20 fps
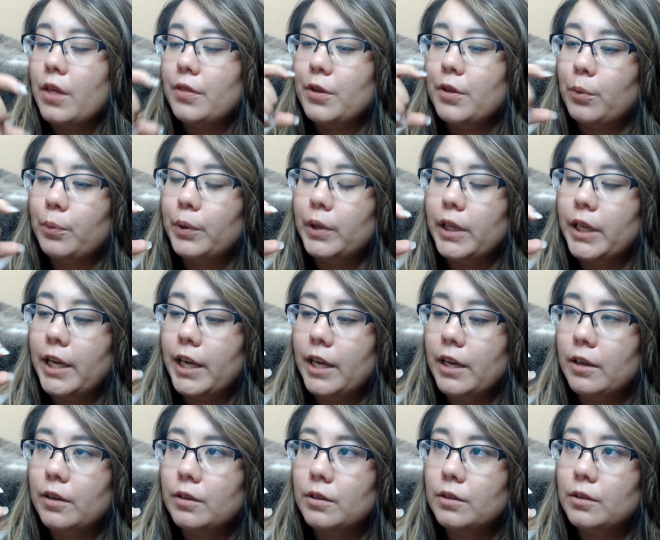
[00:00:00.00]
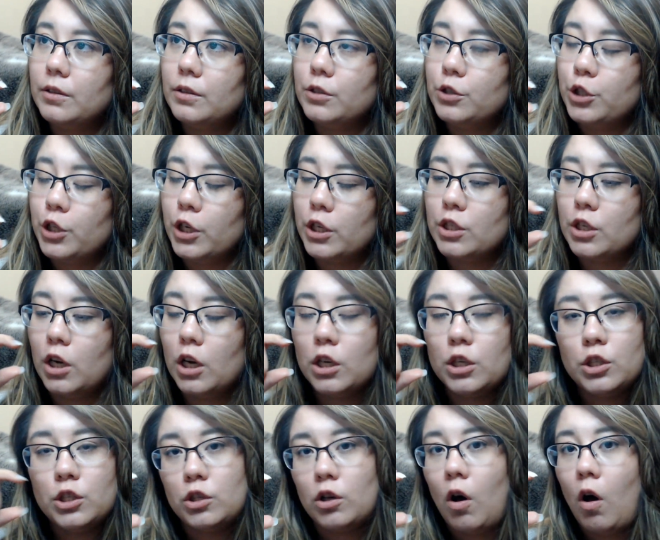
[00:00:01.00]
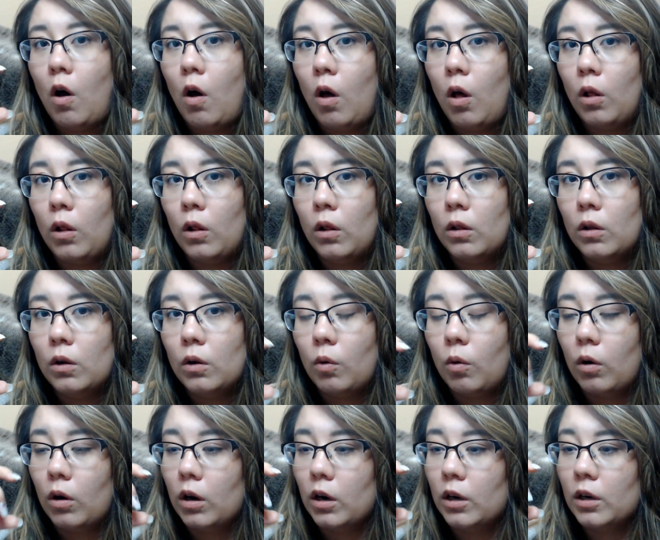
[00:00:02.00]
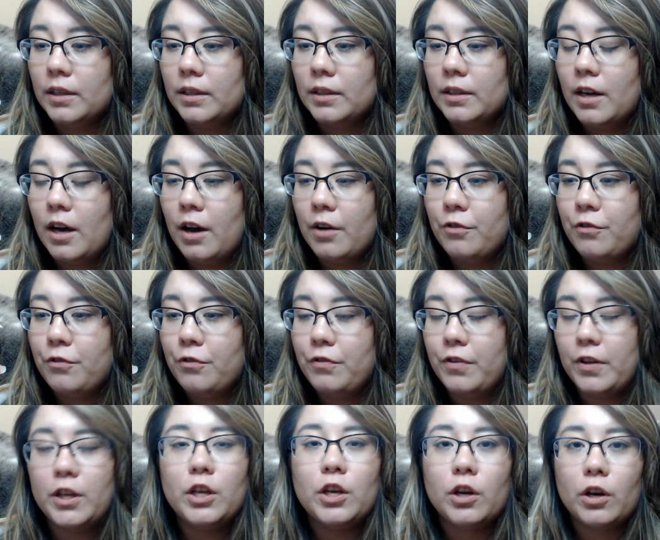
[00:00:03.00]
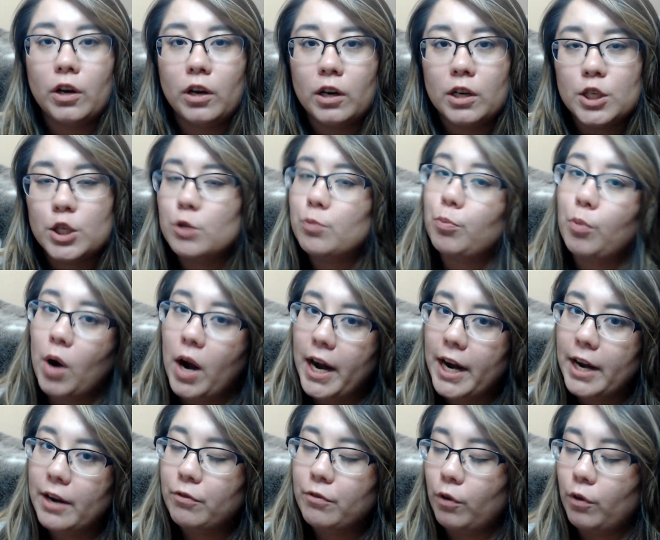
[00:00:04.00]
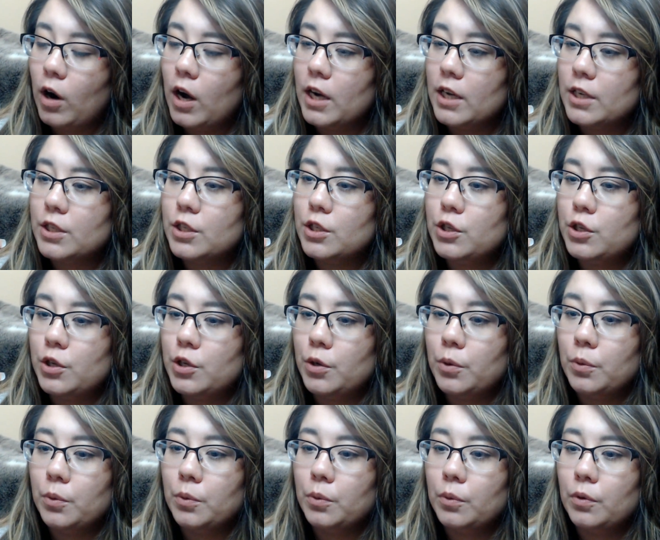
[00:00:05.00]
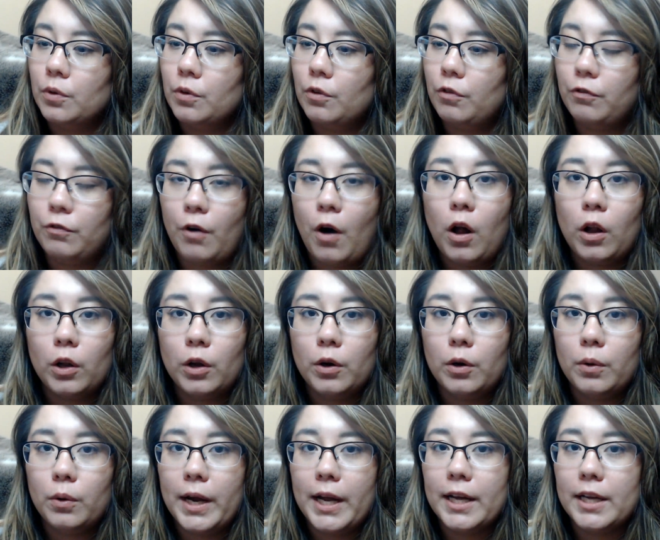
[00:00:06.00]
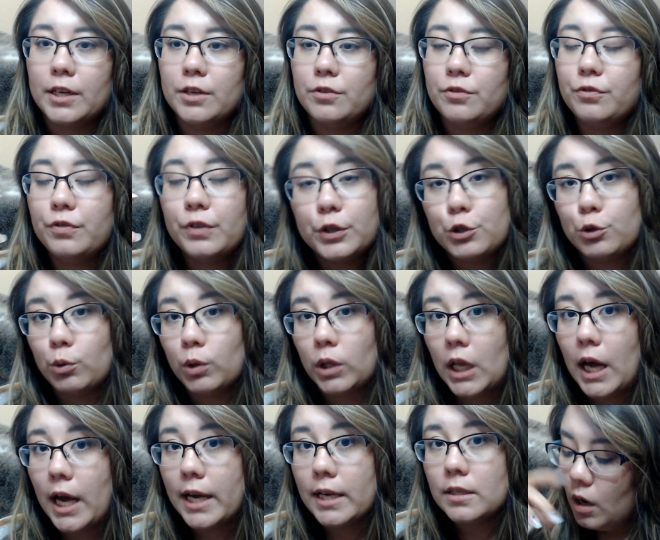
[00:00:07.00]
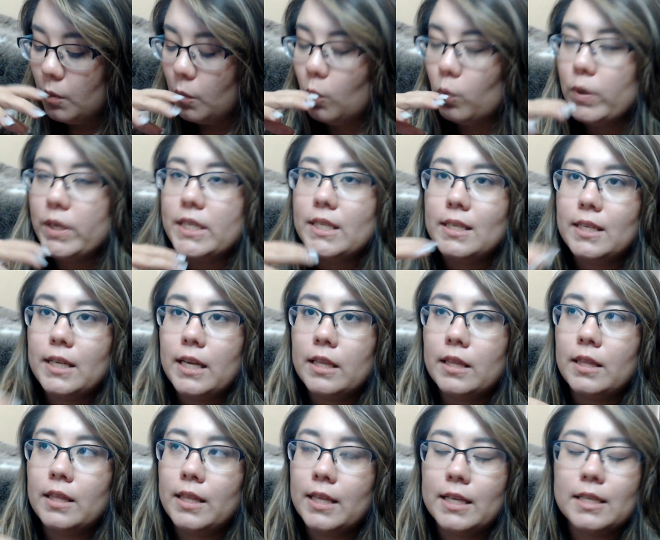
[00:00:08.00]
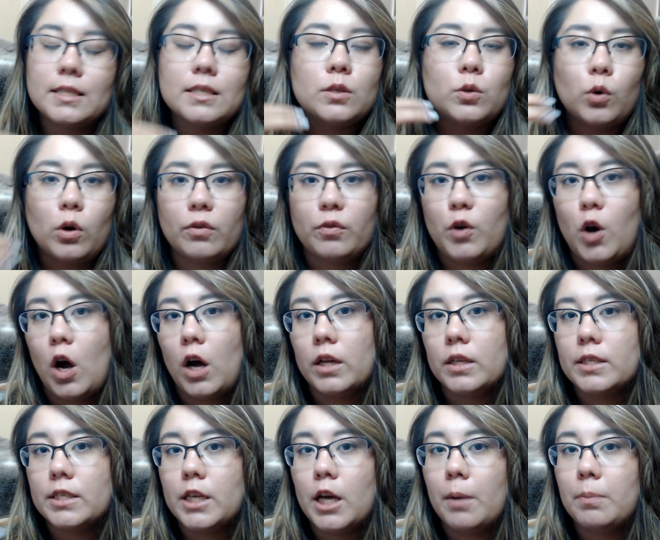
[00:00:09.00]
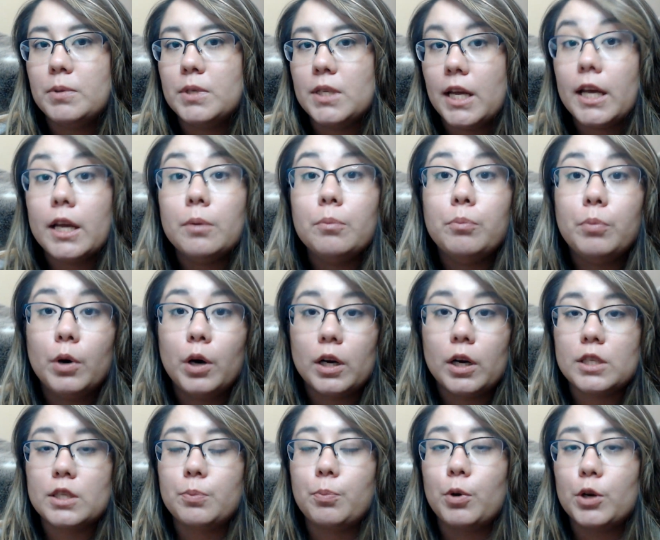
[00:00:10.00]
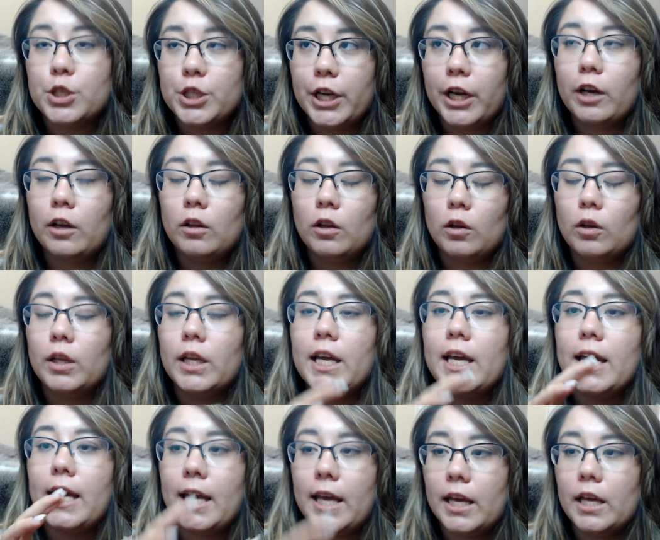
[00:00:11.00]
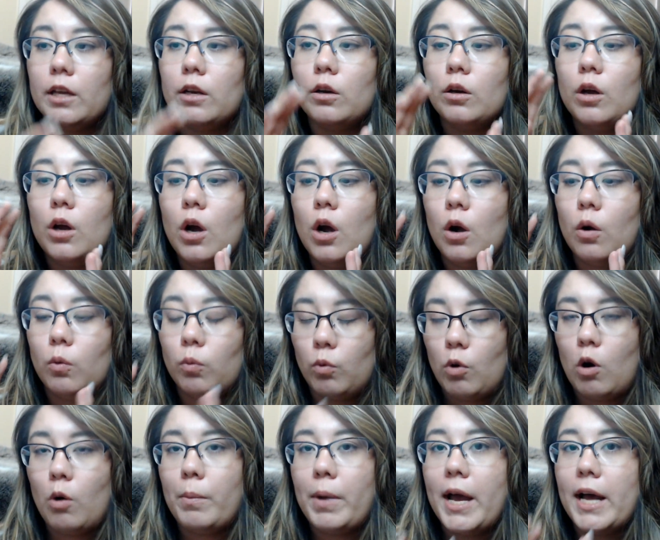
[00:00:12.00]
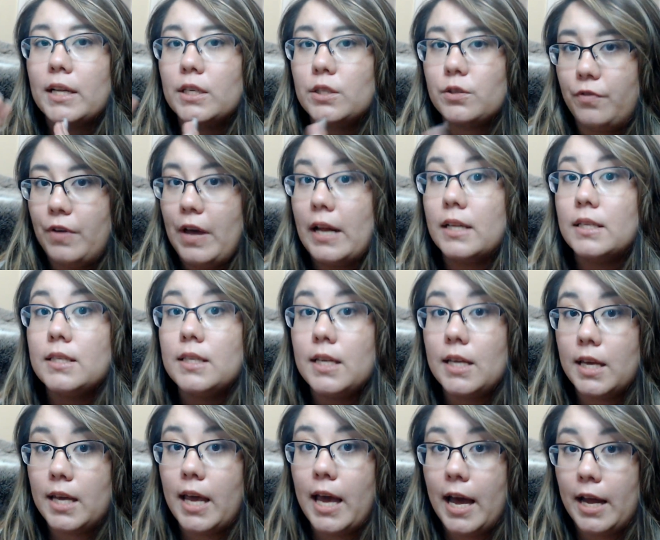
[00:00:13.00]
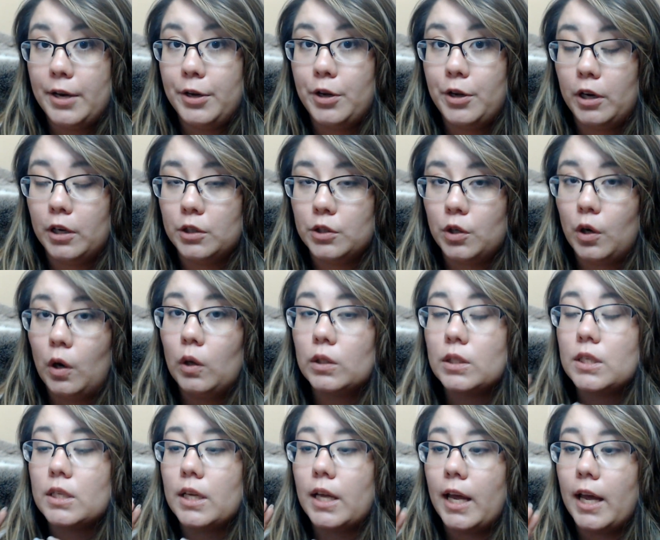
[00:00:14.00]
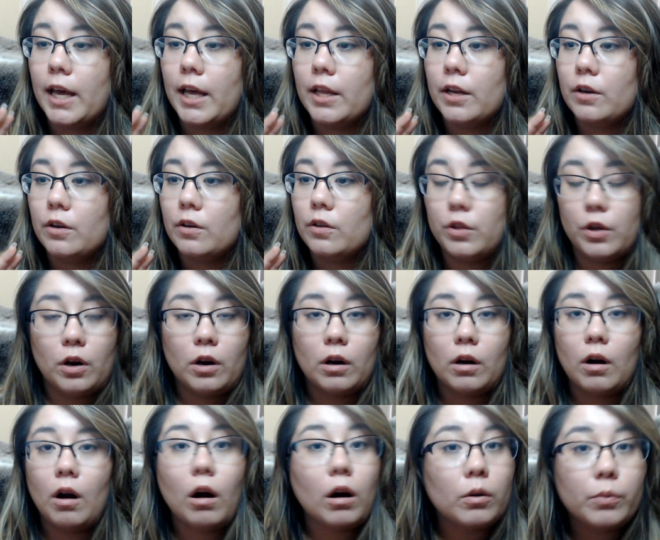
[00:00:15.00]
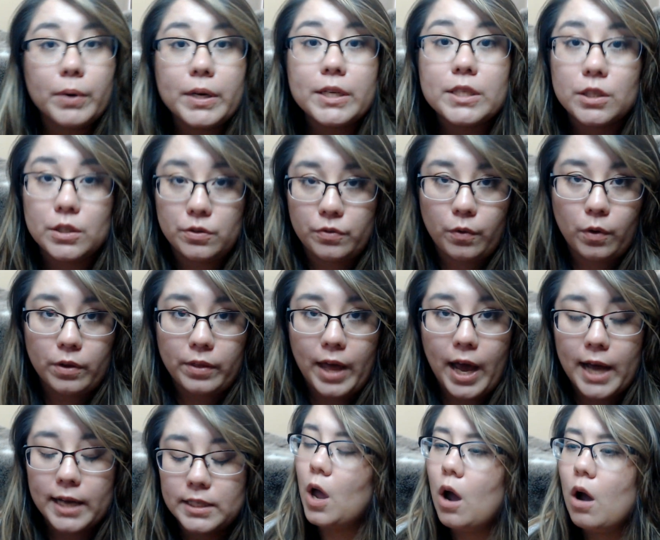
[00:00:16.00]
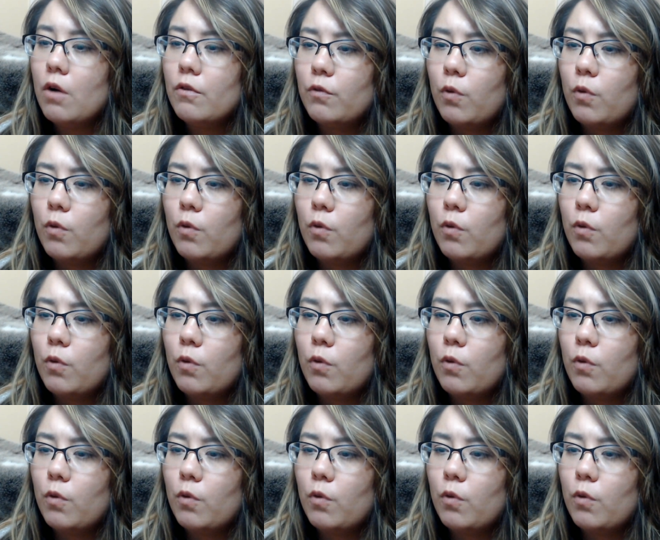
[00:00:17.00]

They're really just a doll or a figure, a sprite for us to follow and visualize. We see this sort of concept in books, particularly in romance, fantasy, and young adult, and there are reasons for that.